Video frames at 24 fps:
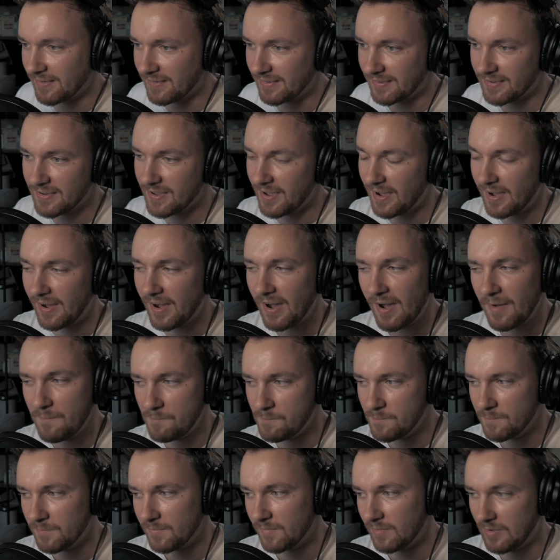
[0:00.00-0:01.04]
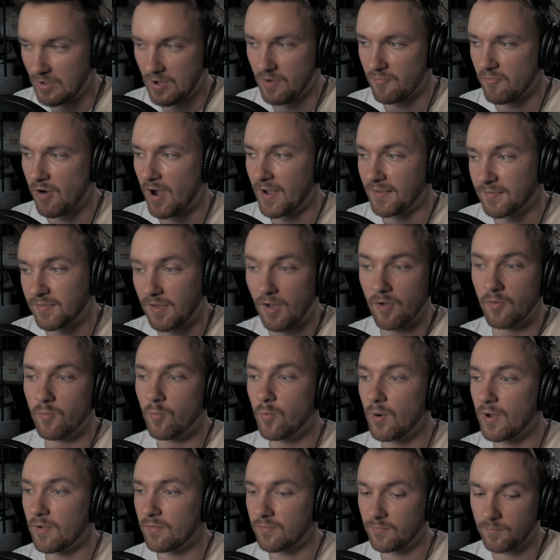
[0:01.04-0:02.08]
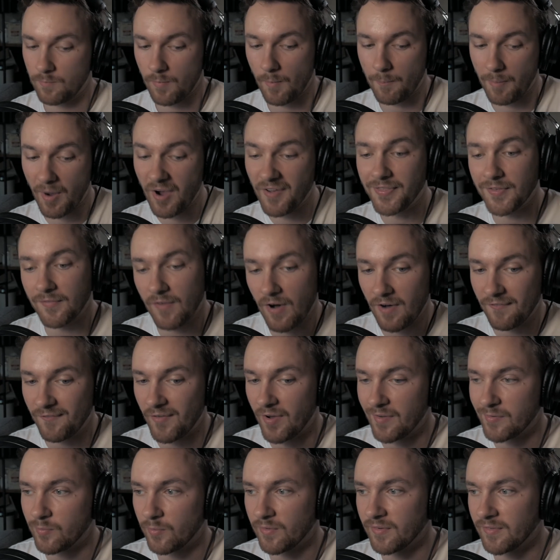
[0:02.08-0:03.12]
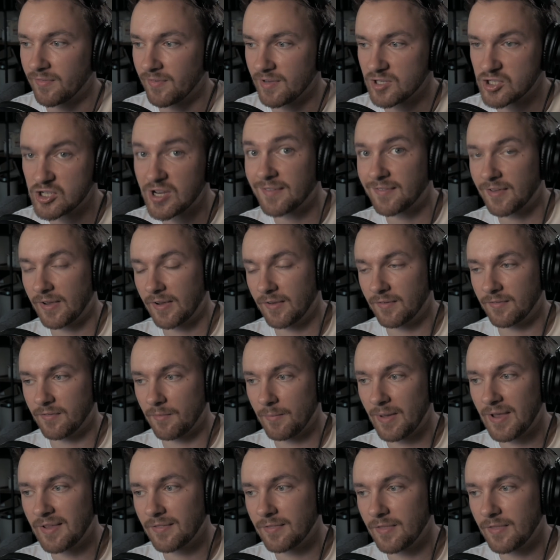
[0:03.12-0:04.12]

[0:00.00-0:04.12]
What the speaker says: Yeah. Look, right. So both of our first ones, shitting is the main thing.